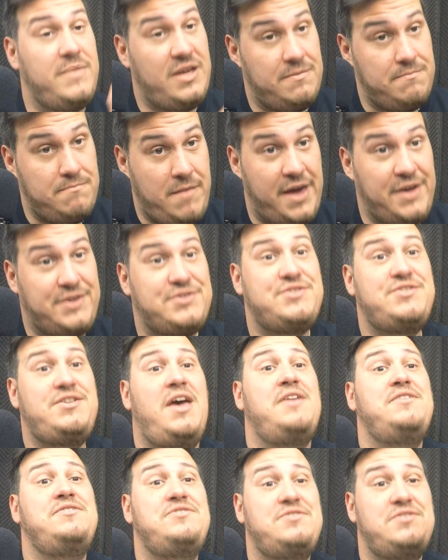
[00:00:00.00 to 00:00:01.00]
makes
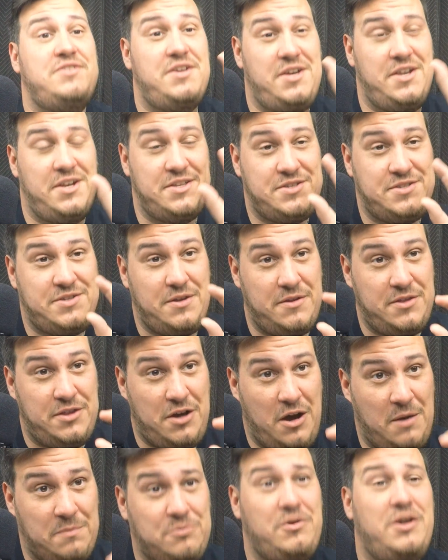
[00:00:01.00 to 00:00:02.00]
sense, and the
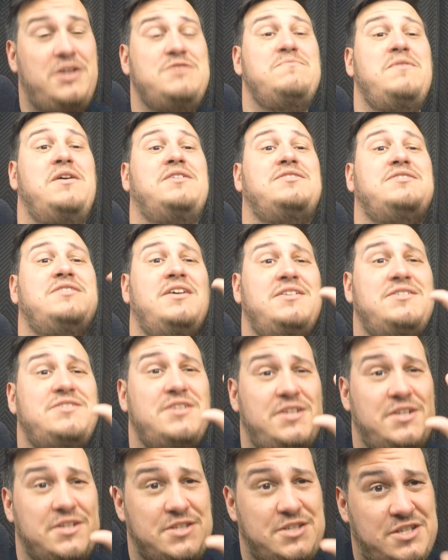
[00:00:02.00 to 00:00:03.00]
upgrades make sense,
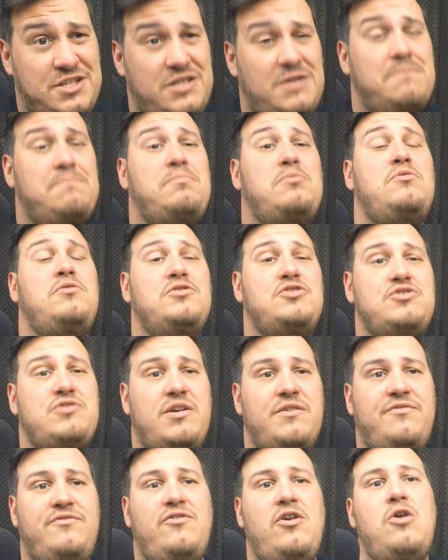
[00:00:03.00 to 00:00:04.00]
and it's simple and
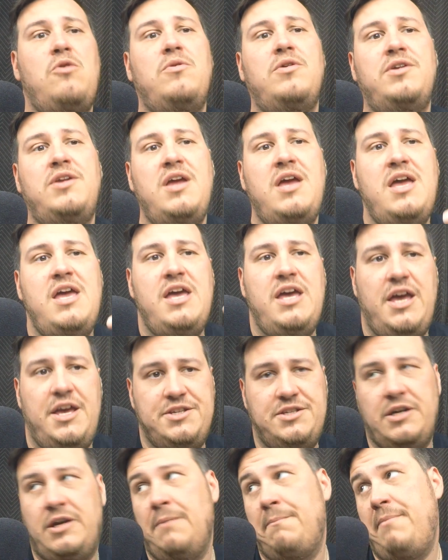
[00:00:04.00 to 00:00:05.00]
straightforward,
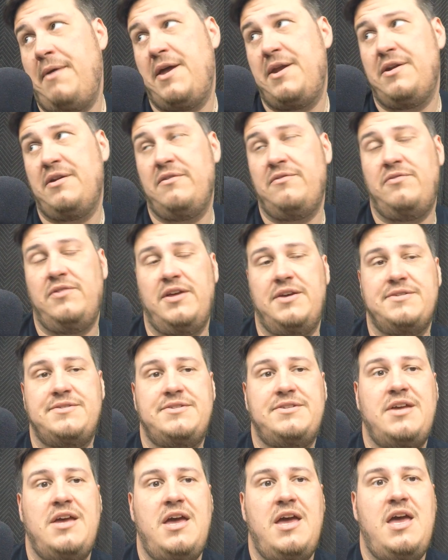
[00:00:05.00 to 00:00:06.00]
is a competitive
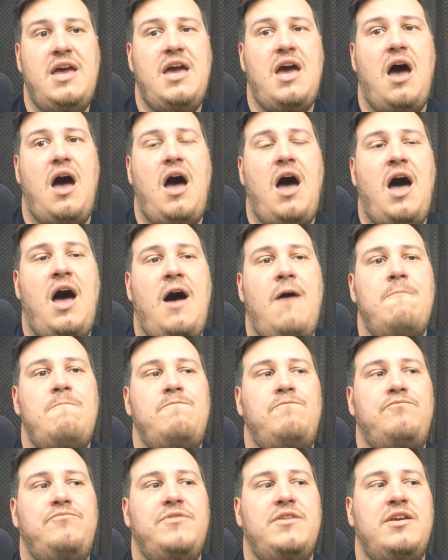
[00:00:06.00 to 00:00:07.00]
list.
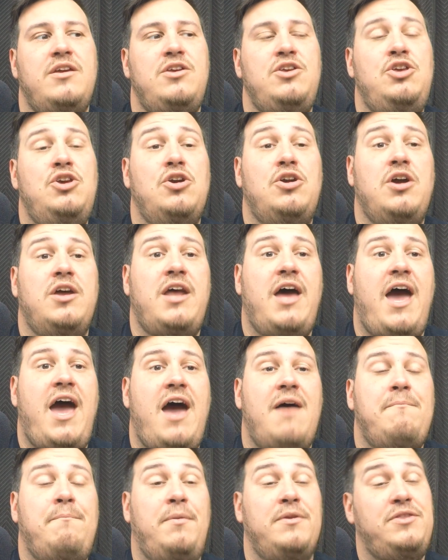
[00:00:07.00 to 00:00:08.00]
You're gonna
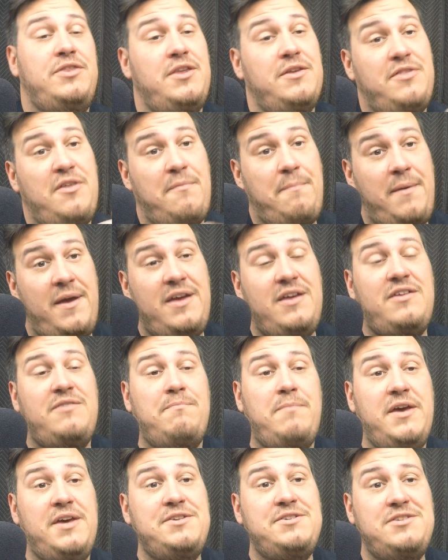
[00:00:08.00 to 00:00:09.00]
have, but the
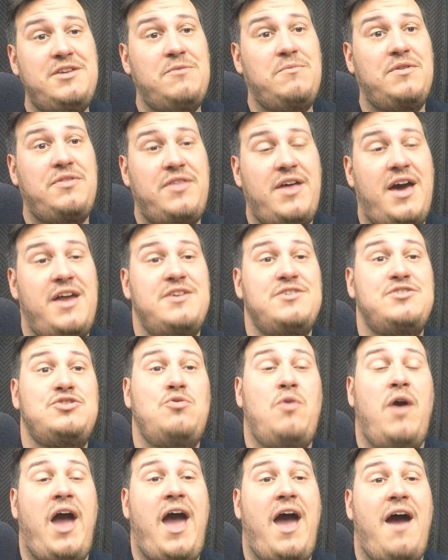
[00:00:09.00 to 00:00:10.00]
biggest thing with that is
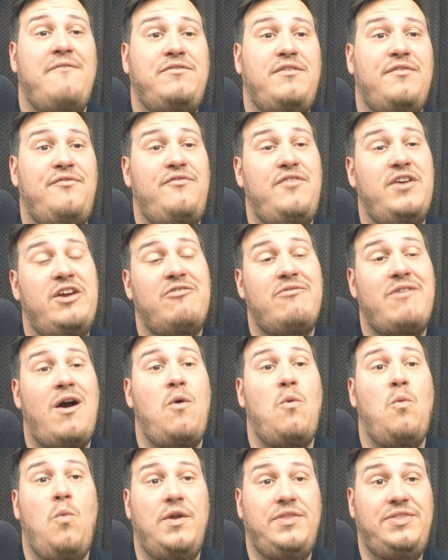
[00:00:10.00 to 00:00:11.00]
you have to figure out
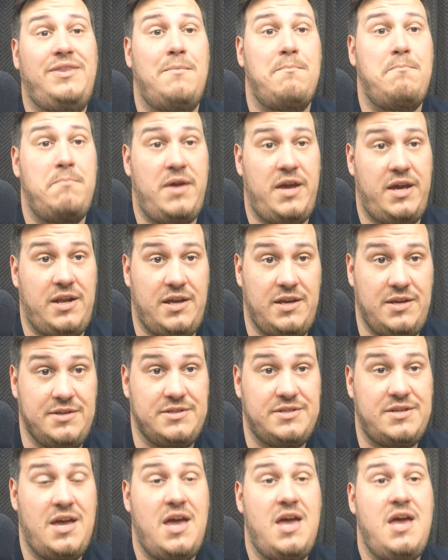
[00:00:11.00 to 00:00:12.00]
what the meta
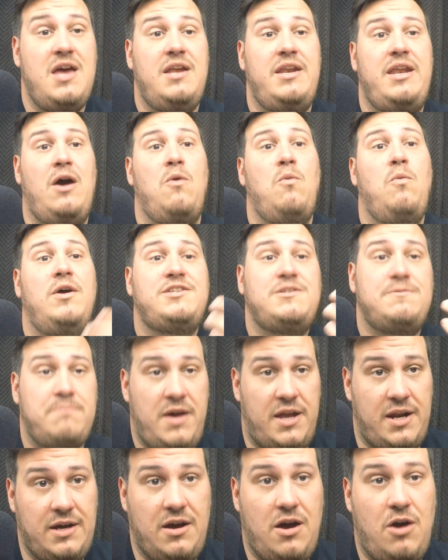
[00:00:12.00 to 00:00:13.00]
is. Now, what's
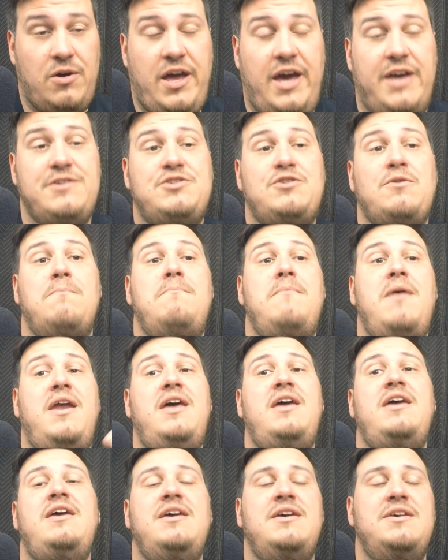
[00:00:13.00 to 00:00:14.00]
meta? Okay, so
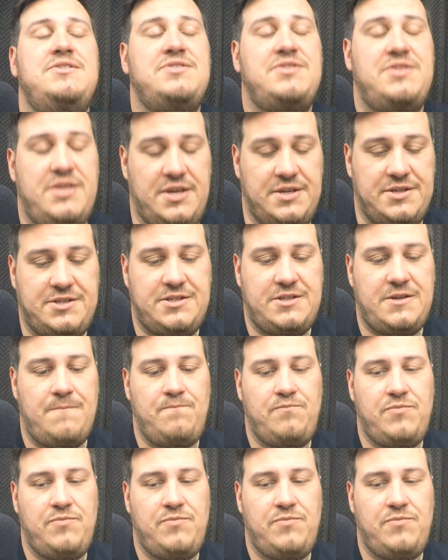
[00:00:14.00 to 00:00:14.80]
meta is this.